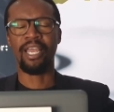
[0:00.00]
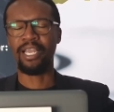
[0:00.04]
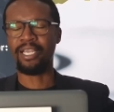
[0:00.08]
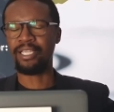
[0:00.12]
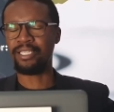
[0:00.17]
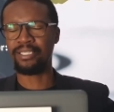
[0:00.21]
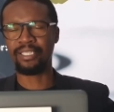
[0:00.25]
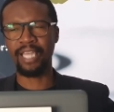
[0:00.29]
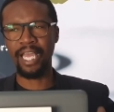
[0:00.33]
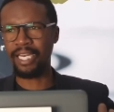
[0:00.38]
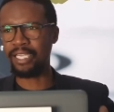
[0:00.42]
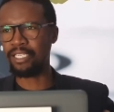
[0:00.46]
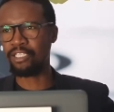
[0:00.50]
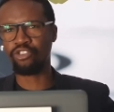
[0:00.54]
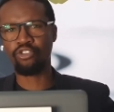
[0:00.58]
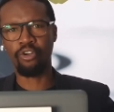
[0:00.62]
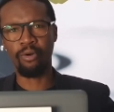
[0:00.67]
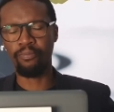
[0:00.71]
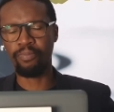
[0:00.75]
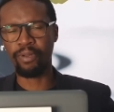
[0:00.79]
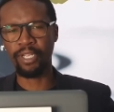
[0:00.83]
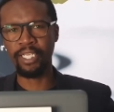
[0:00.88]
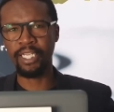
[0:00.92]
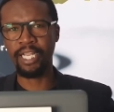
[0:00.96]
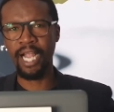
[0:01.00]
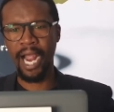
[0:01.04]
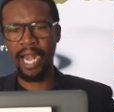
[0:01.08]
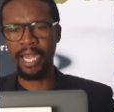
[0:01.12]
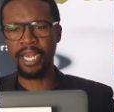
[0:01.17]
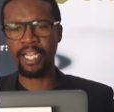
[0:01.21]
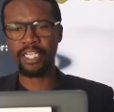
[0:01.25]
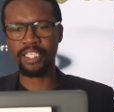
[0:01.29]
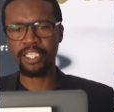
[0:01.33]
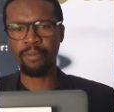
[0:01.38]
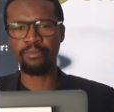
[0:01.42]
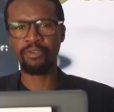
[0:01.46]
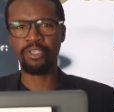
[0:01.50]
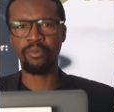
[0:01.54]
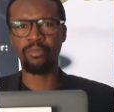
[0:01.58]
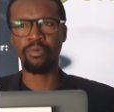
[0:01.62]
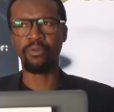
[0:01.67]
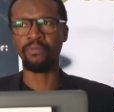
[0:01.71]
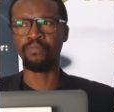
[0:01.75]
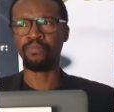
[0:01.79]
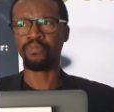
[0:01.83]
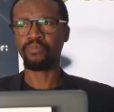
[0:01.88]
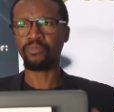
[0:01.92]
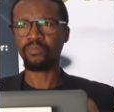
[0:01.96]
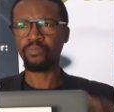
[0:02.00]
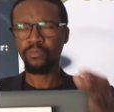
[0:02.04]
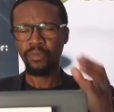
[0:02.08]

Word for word: That is completely unacceptable.